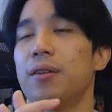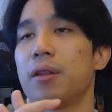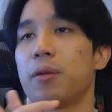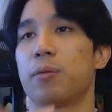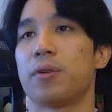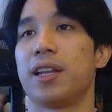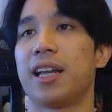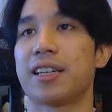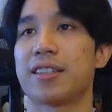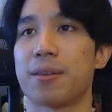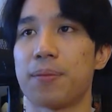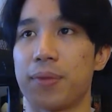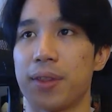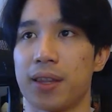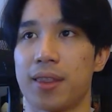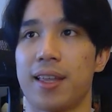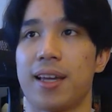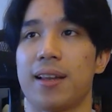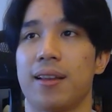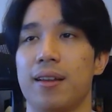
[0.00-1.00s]
We like
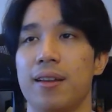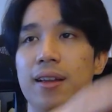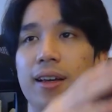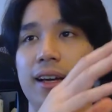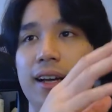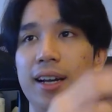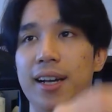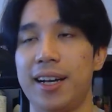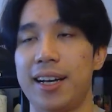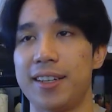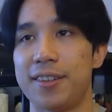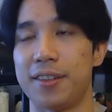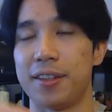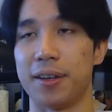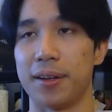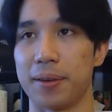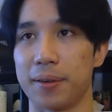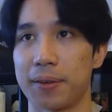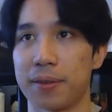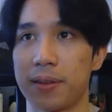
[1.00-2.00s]
something that has
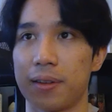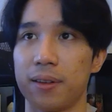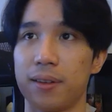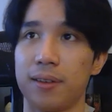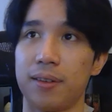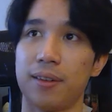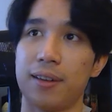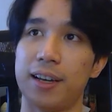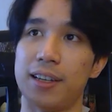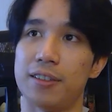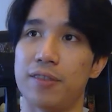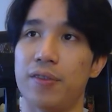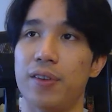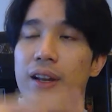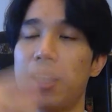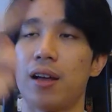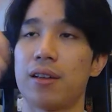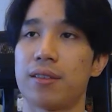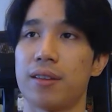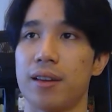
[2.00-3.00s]

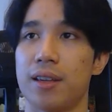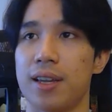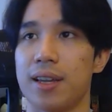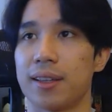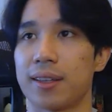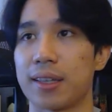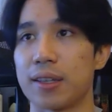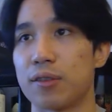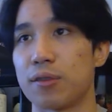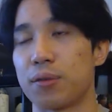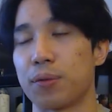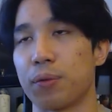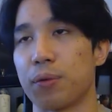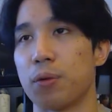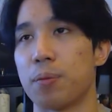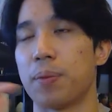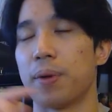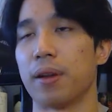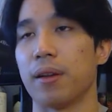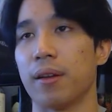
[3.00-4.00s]
velocity and can
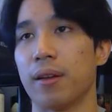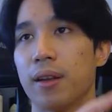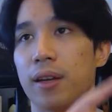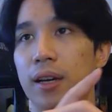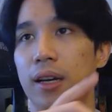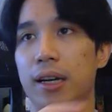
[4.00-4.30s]
swoop and